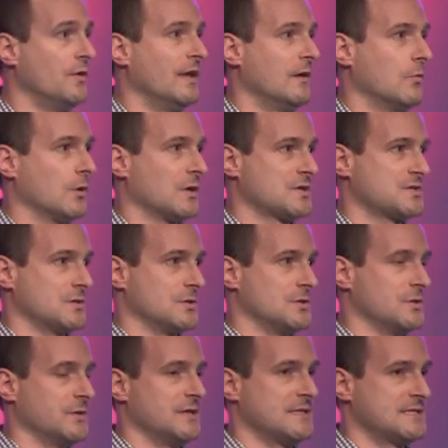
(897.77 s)
networks that are
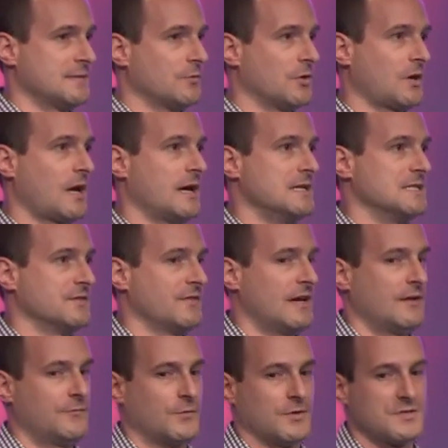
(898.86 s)
doing similar kinds of
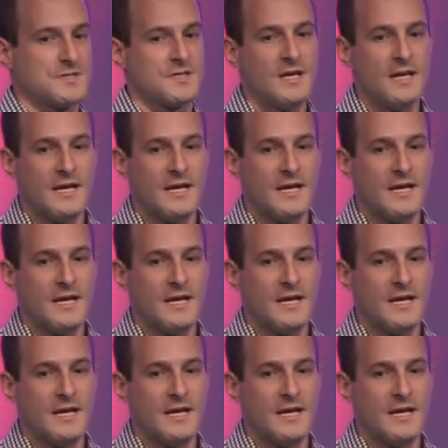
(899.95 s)
efforts.